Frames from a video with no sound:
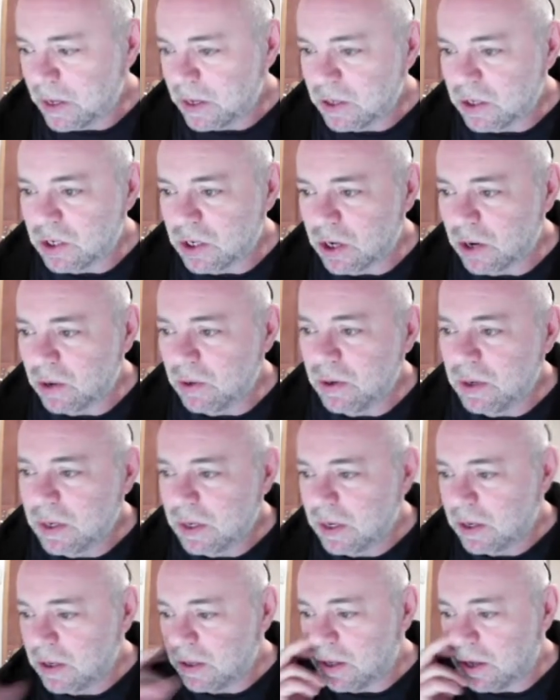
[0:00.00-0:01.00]
So
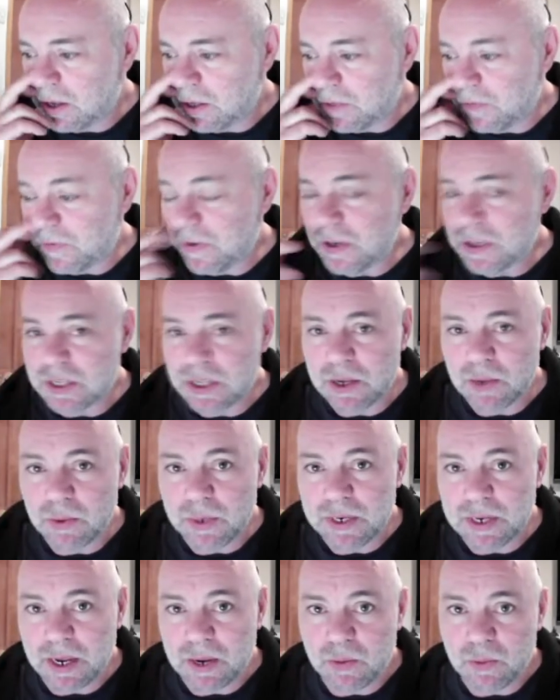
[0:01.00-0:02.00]
the first thing we
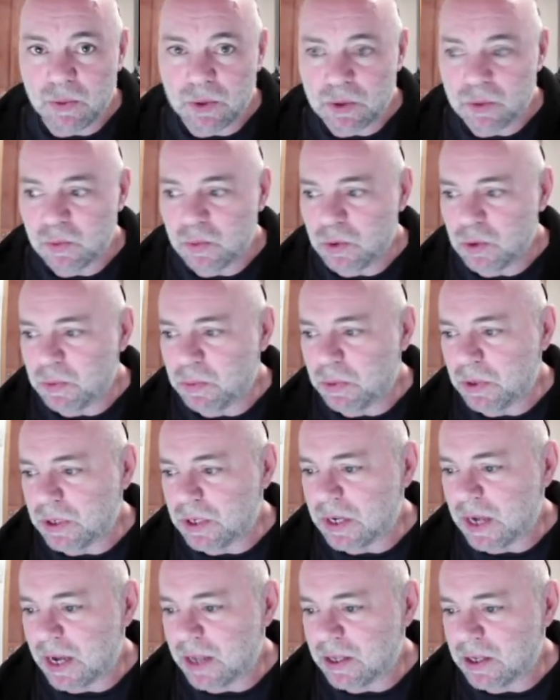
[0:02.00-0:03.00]
did was put
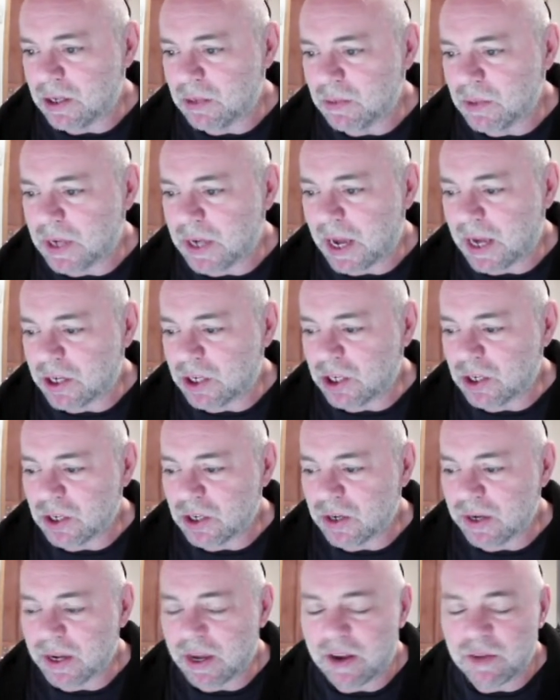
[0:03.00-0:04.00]
together some sketches.
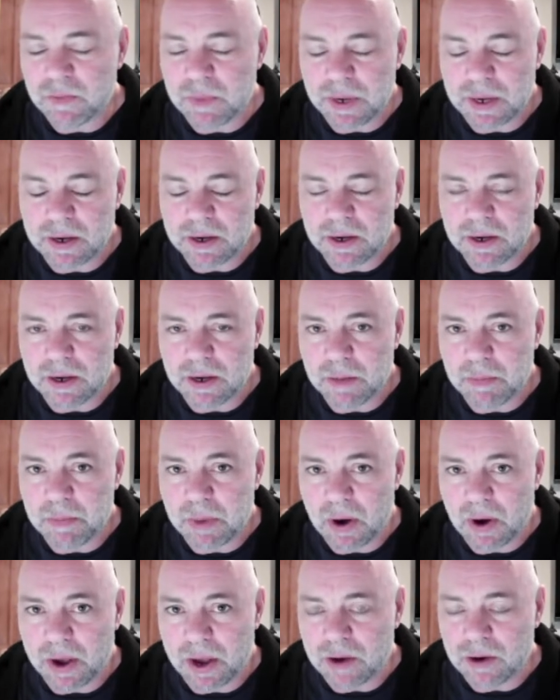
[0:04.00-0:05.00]
So he gave me a
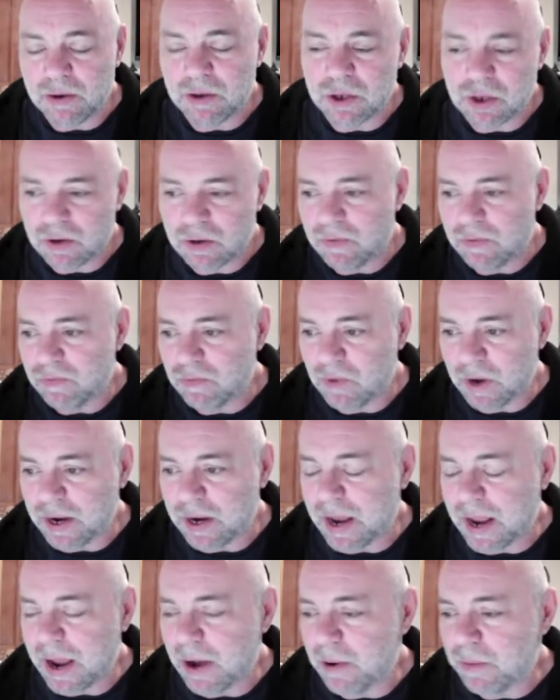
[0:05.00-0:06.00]
bio sort of
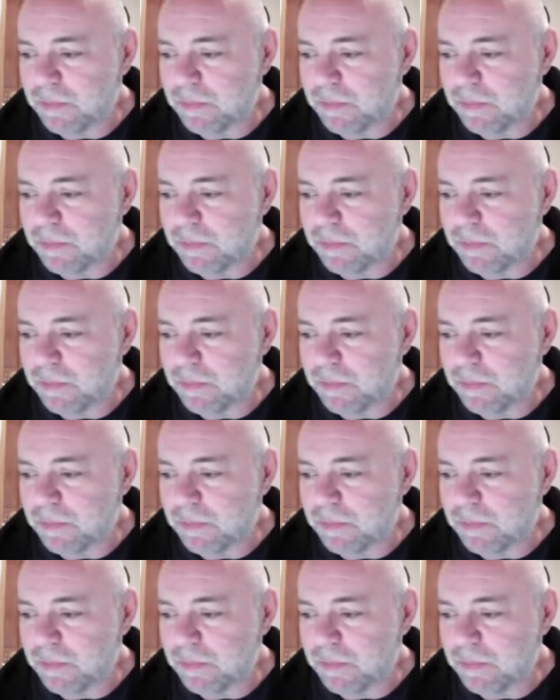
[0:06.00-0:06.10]
written out,